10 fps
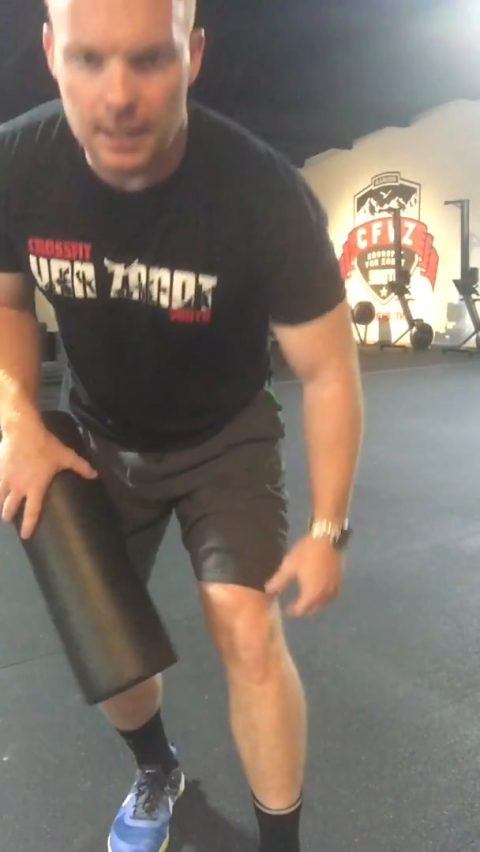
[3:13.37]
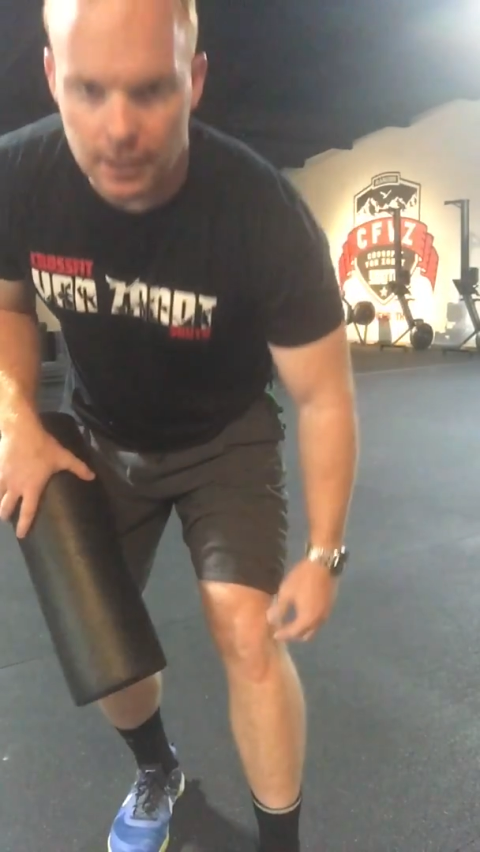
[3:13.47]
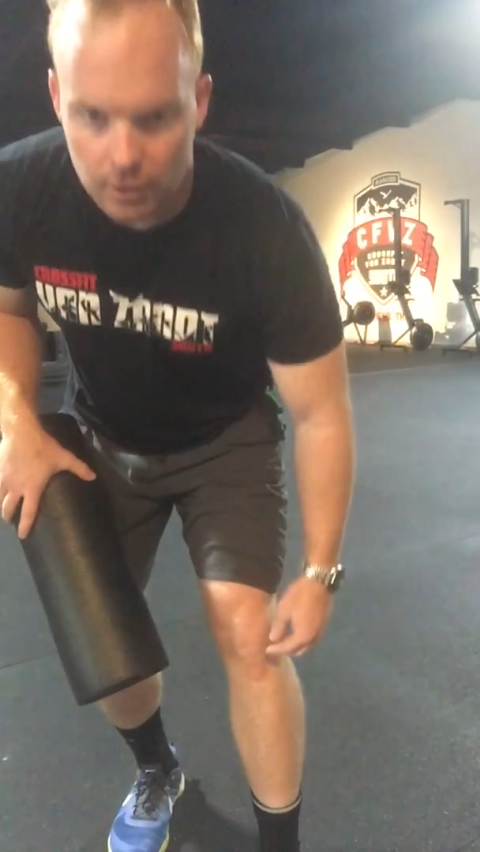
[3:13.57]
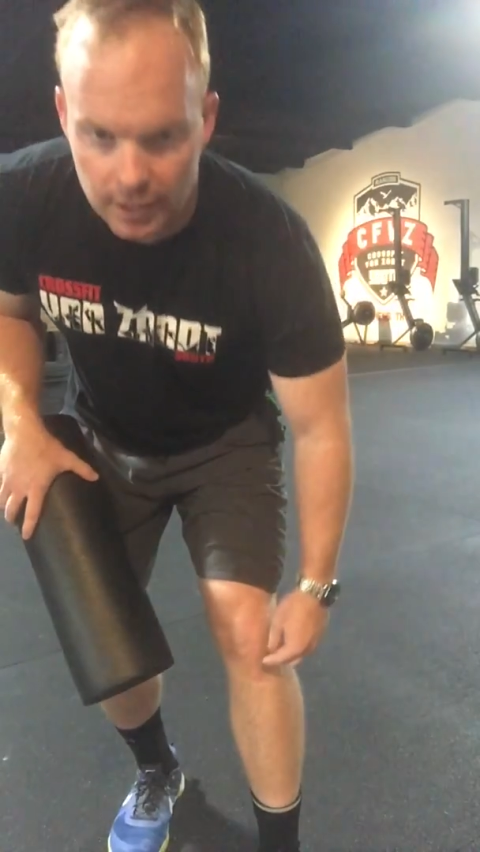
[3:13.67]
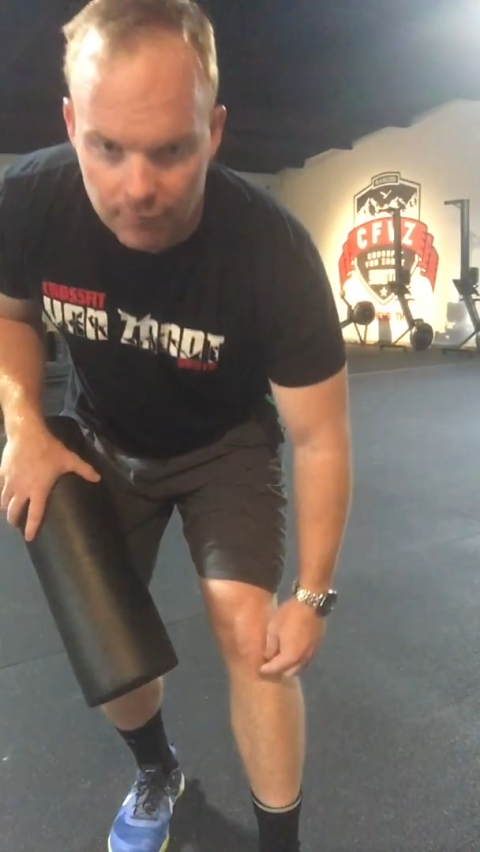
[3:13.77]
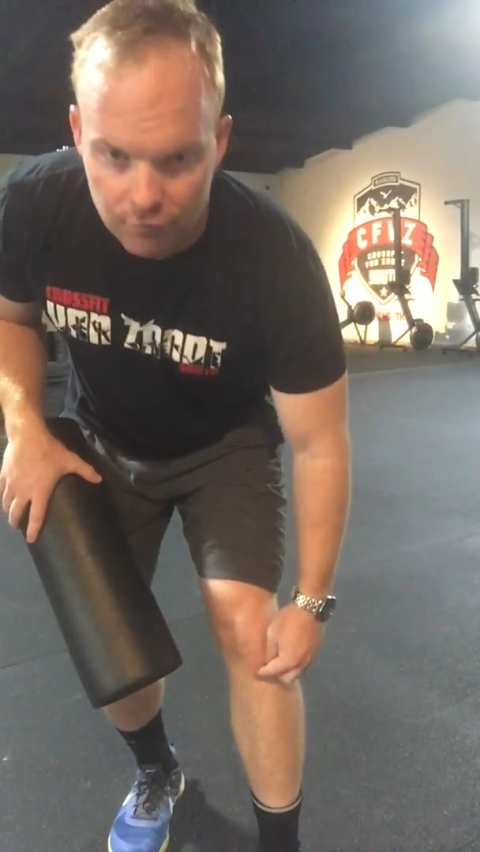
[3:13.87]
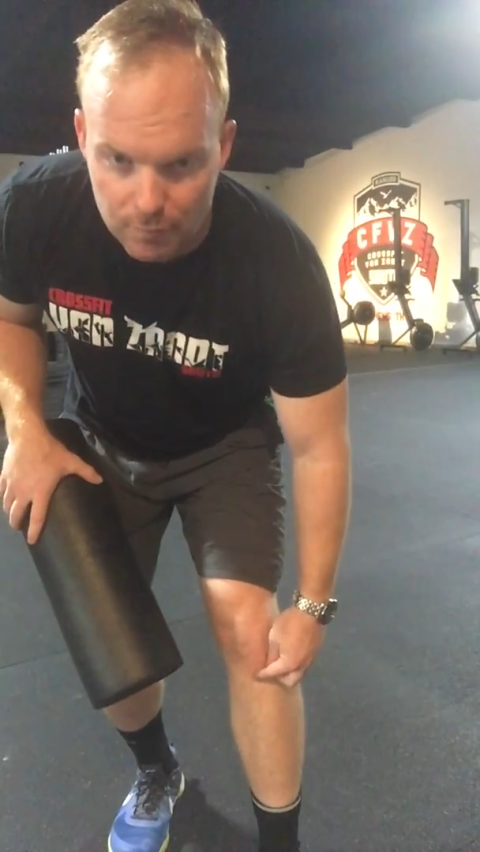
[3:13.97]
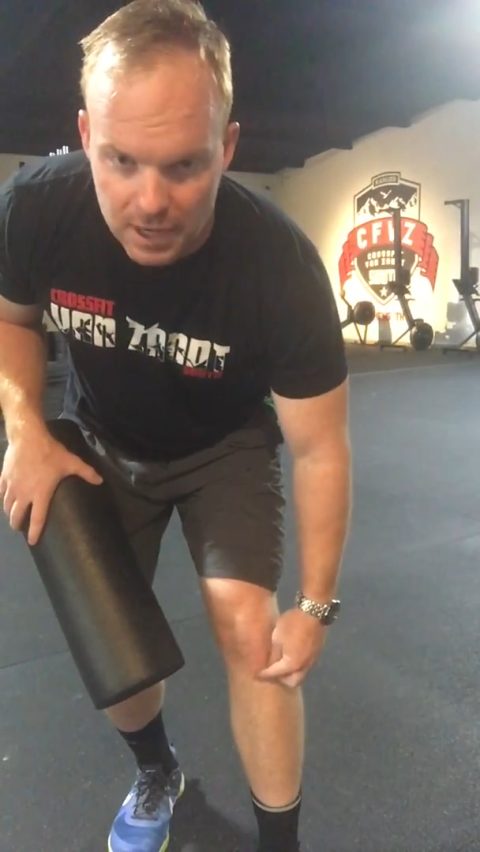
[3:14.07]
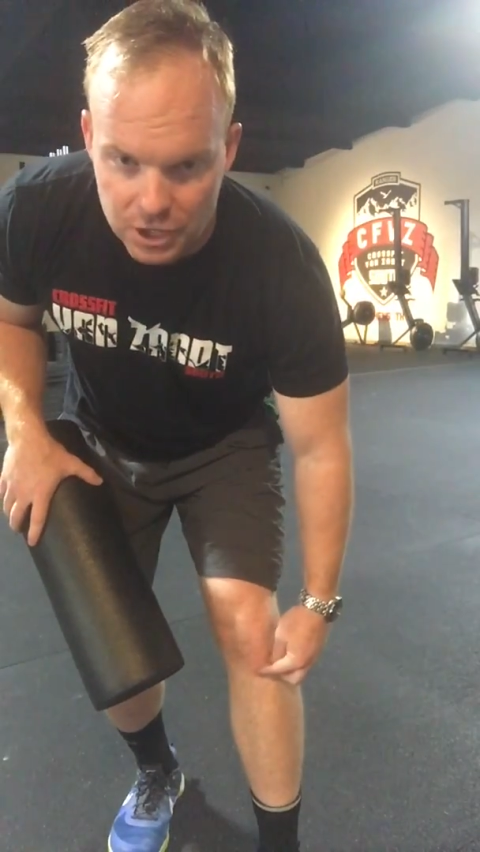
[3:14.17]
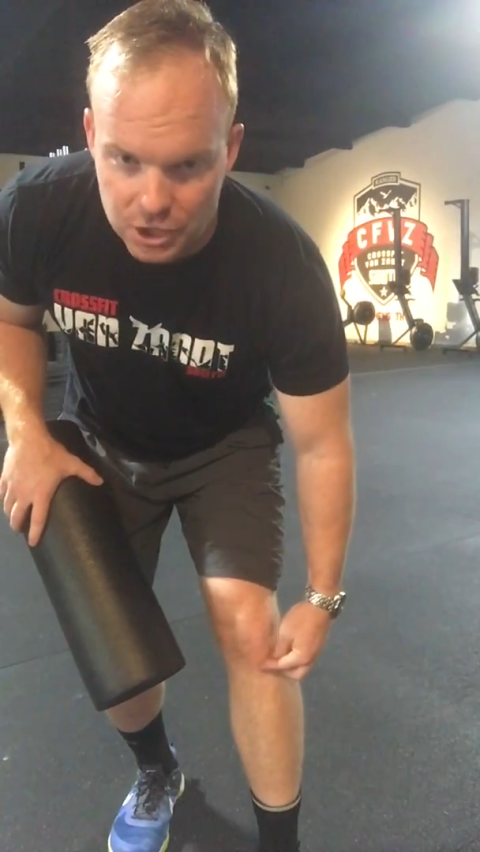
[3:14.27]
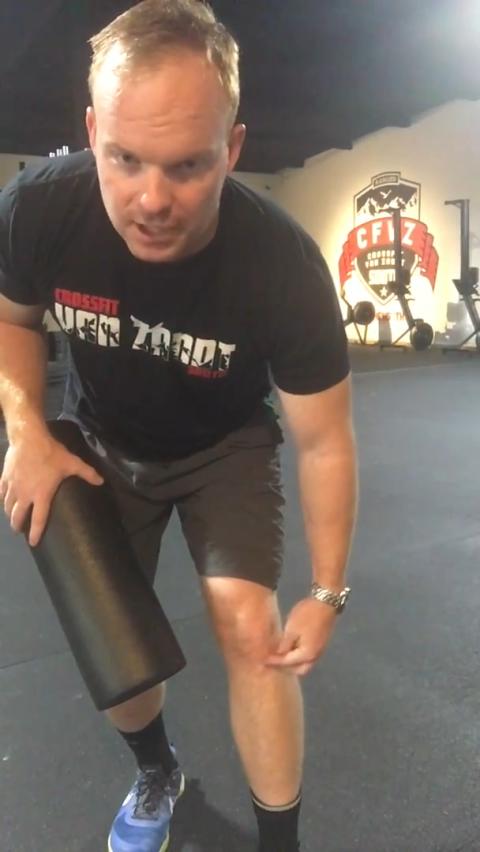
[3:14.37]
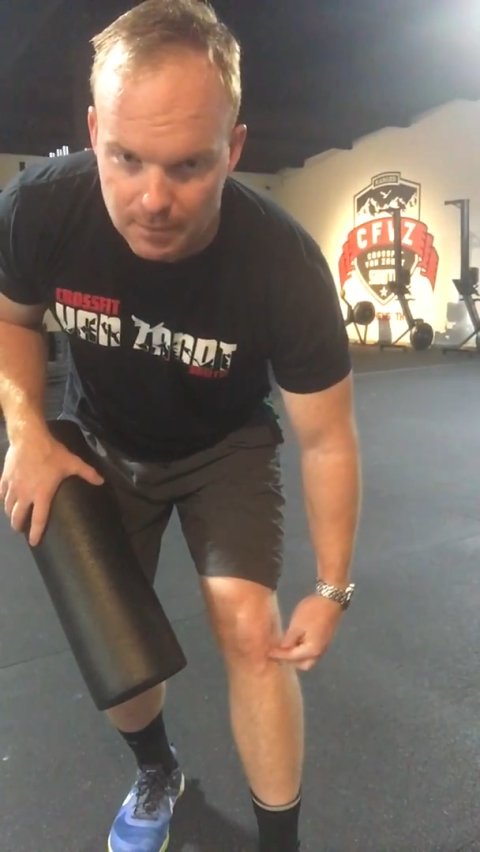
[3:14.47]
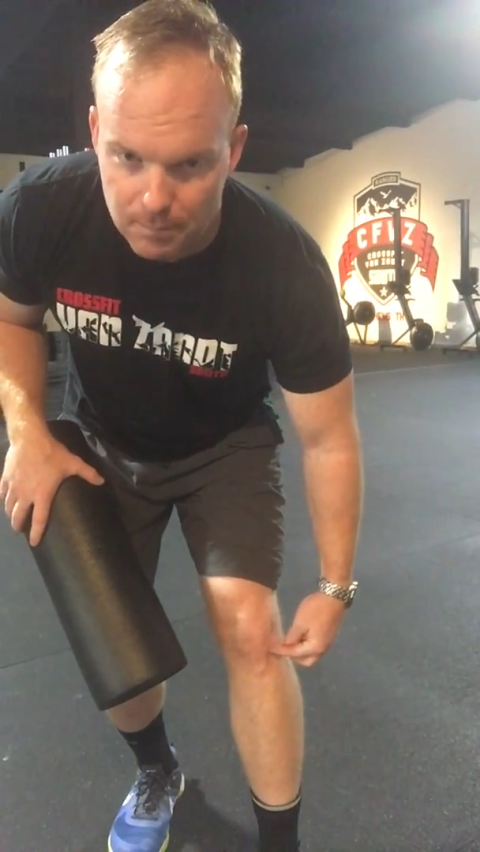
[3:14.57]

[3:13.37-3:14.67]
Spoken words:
little inflammation